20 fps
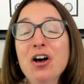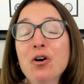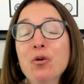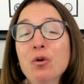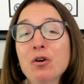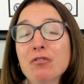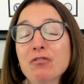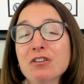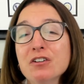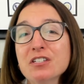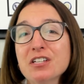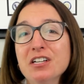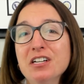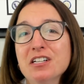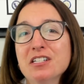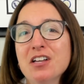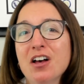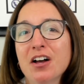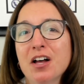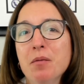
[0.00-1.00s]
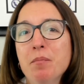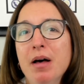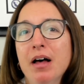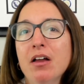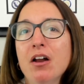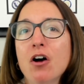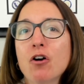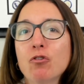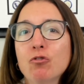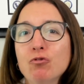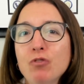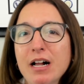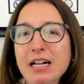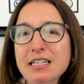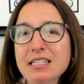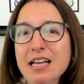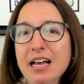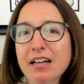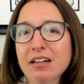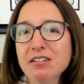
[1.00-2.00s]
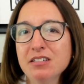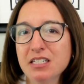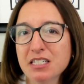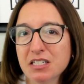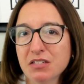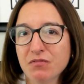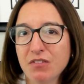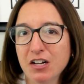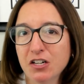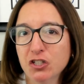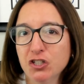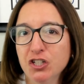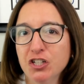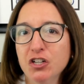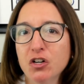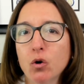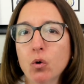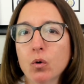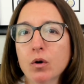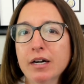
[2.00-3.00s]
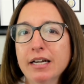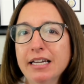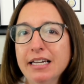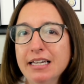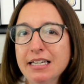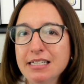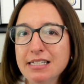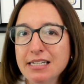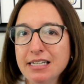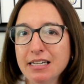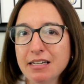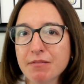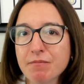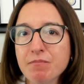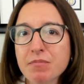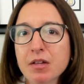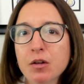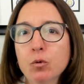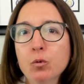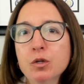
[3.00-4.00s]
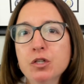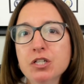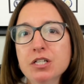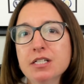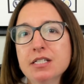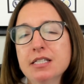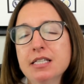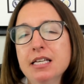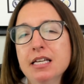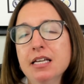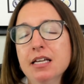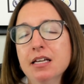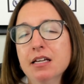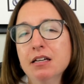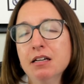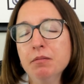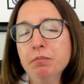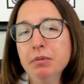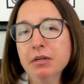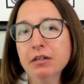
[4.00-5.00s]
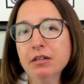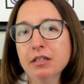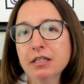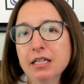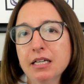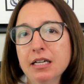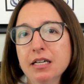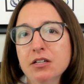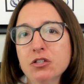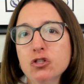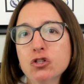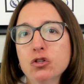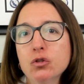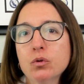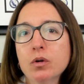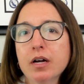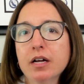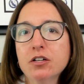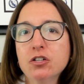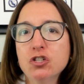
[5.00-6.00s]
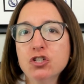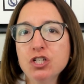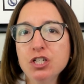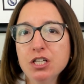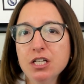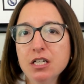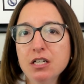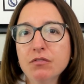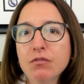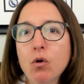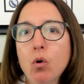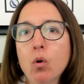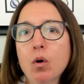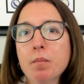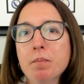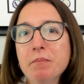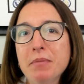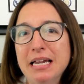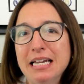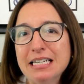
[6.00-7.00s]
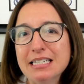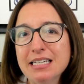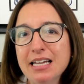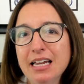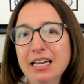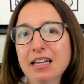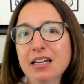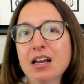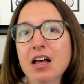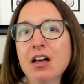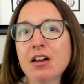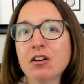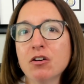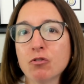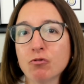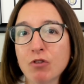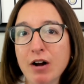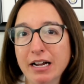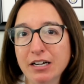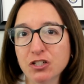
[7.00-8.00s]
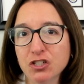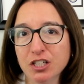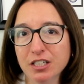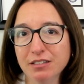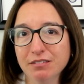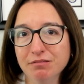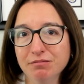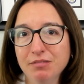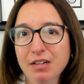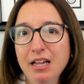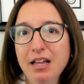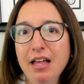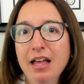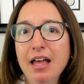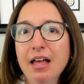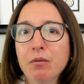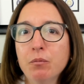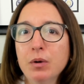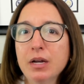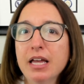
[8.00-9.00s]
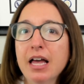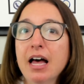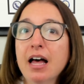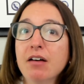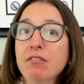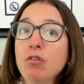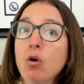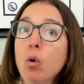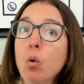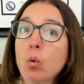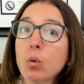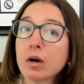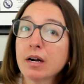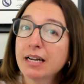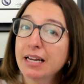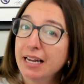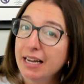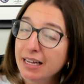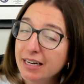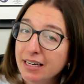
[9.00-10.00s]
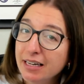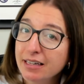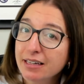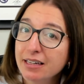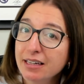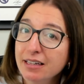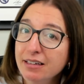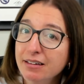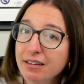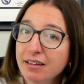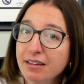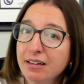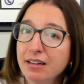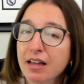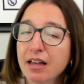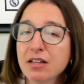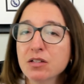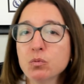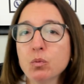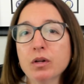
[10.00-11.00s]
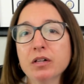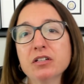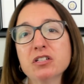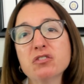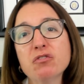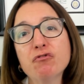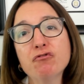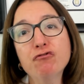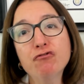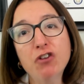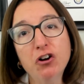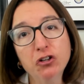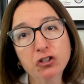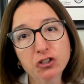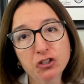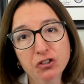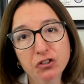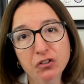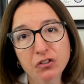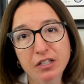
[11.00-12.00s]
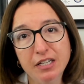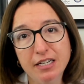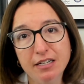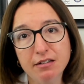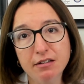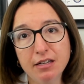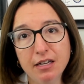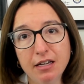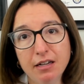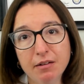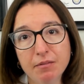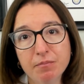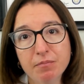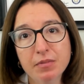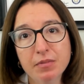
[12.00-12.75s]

We're first going to talk about erectile dysfunction, or ED, which is the inability to achieve or maintain an erection. And we have organic ED as well as functional ED.